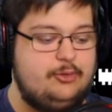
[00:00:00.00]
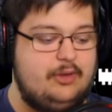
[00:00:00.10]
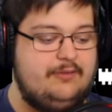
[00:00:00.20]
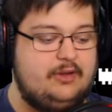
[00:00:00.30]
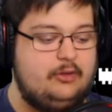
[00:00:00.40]

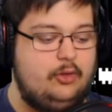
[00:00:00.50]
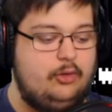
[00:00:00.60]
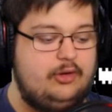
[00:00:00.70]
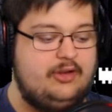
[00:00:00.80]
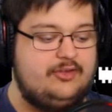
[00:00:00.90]
You have a
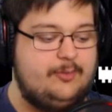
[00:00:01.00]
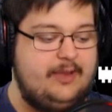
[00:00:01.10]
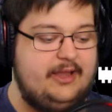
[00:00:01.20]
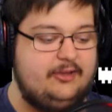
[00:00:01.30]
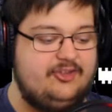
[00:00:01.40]
glorious
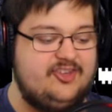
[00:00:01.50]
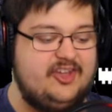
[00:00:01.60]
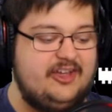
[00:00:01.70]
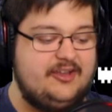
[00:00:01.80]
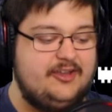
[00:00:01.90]
smile,
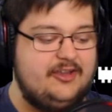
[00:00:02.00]
sir.